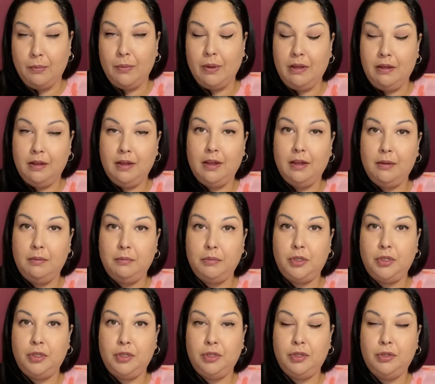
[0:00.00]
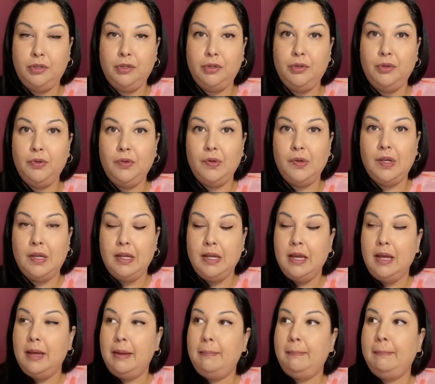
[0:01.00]
Welcome to
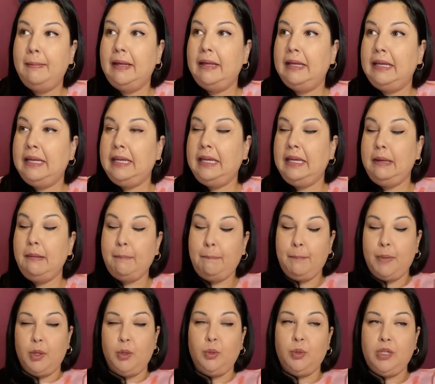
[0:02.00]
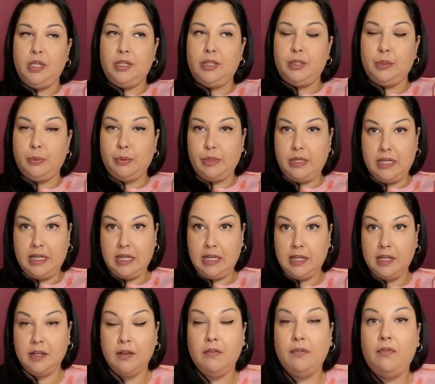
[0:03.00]
my bonus
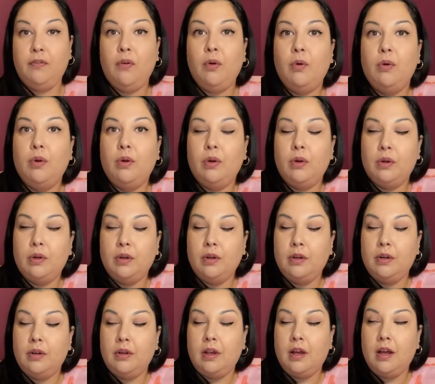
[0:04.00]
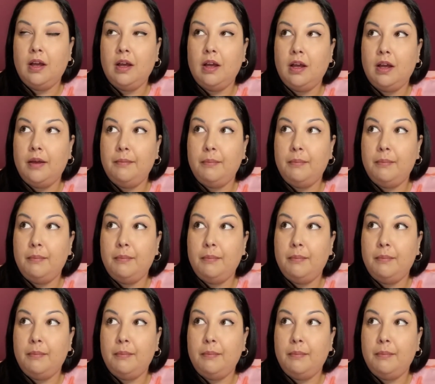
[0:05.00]
reading for uh,